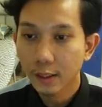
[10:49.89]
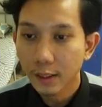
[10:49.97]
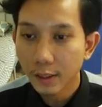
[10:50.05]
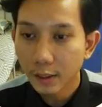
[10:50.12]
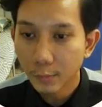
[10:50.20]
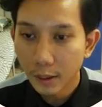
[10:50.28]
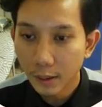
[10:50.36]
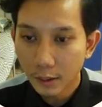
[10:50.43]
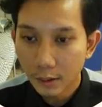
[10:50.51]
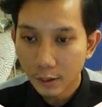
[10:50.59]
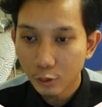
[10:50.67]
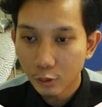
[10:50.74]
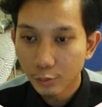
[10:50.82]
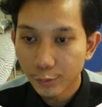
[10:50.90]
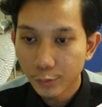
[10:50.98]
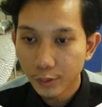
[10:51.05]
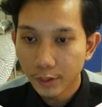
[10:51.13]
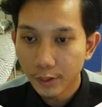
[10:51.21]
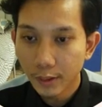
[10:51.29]
Click the marker to
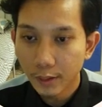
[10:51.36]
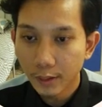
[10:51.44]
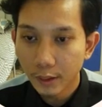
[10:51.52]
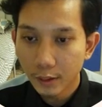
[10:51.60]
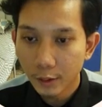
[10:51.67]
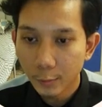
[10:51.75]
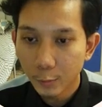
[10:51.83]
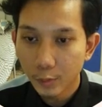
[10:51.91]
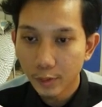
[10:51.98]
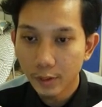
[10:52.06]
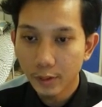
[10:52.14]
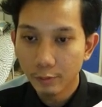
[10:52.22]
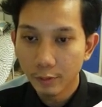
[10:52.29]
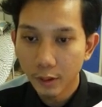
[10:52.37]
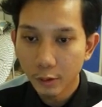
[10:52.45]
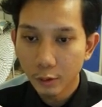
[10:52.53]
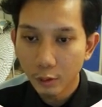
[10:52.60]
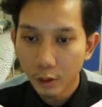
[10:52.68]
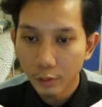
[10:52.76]
view a data tip with the
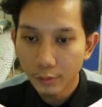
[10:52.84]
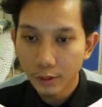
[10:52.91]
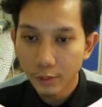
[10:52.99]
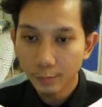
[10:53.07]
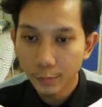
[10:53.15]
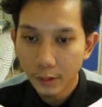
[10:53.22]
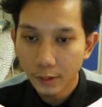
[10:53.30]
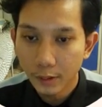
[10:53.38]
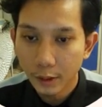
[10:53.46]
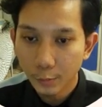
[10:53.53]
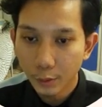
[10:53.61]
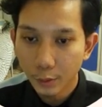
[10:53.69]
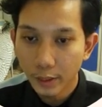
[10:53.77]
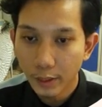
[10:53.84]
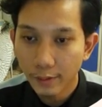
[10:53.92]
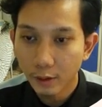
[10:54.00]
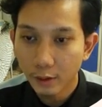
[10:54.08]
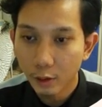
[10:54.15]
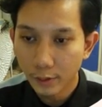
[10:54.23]
value of the peak response
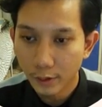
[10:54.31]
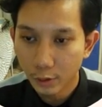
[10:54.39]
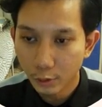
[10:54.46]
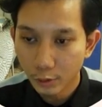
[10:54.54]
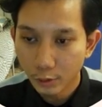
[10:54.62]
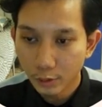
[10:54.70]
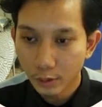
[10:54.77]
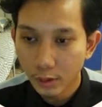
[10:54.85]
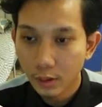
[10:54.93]
and overshoot.